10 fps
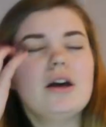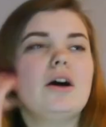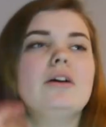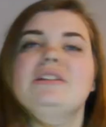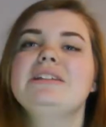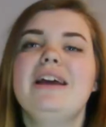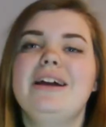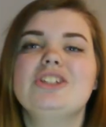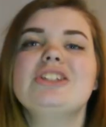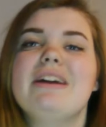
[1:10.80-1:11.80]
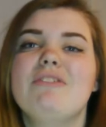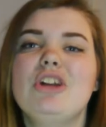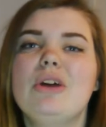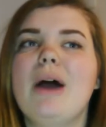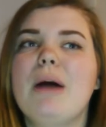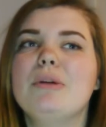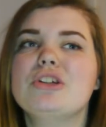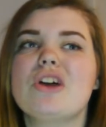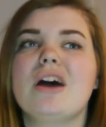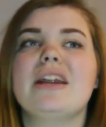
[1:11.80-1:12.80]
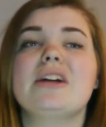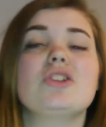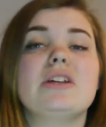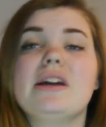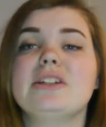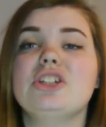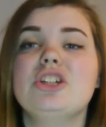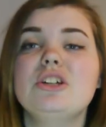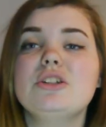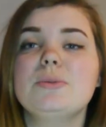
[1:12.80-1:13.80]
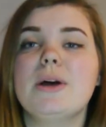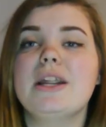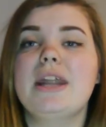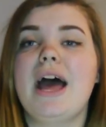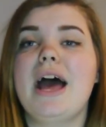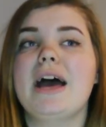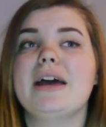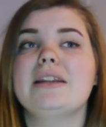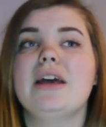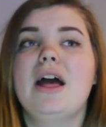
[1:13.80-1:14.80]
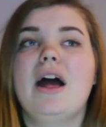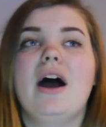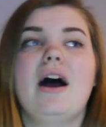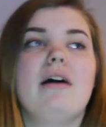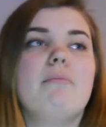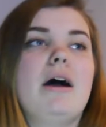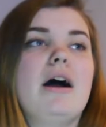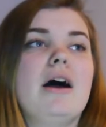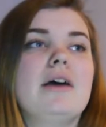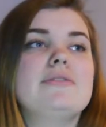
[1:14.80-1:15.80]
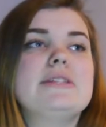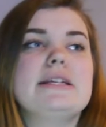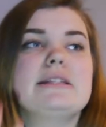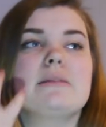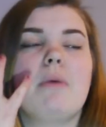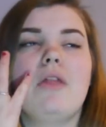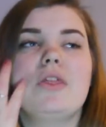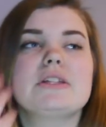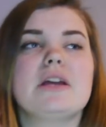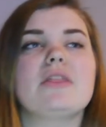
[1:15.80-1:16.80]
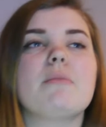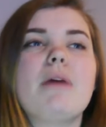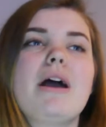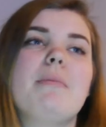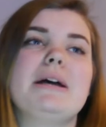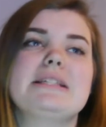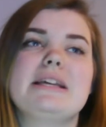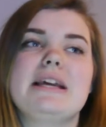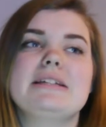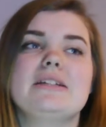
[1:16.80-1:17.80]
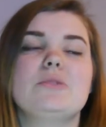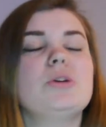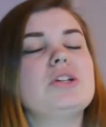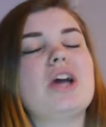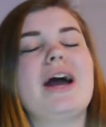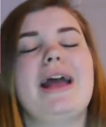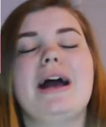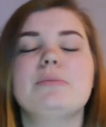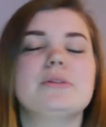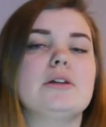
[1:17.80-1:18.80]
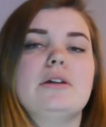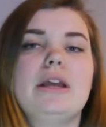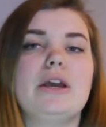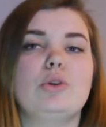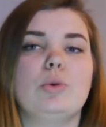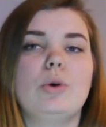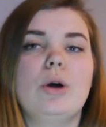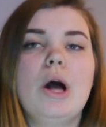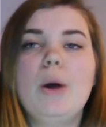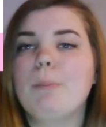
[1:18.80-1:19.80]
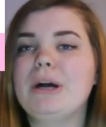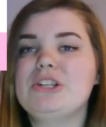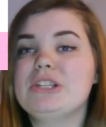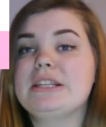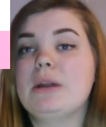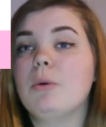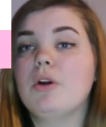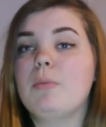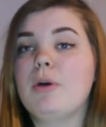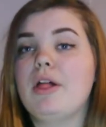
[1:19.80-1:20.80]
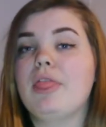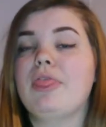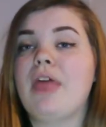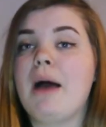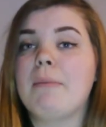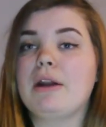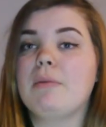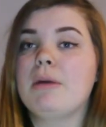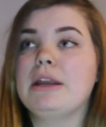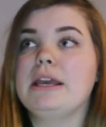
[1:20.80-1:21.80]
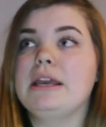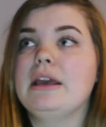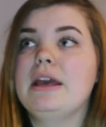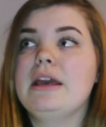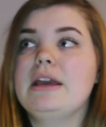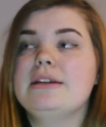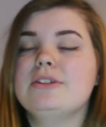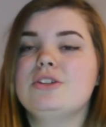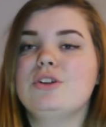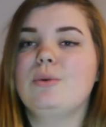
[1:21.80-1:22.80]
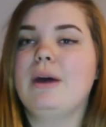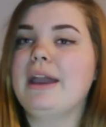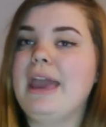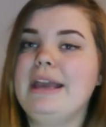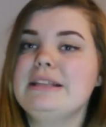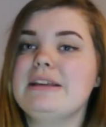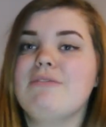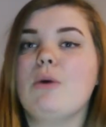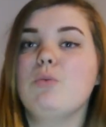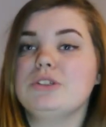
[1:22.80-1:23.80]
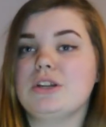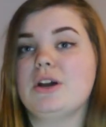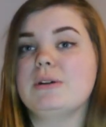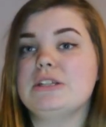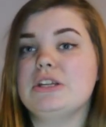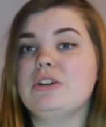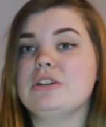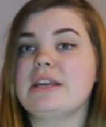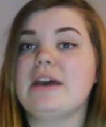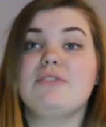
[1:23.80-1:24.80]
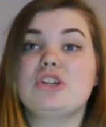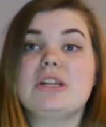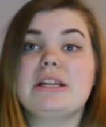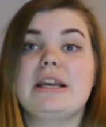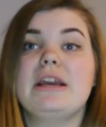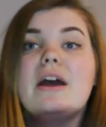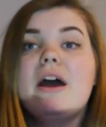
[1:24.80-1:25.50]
honestly, I just never knew how much I'd actually like to use one. And I've seen some others, like the Diabetic cases, which I absolutely adore, but I just didn't want to put that amount of money into a case if I wasn't going to use it efficiently.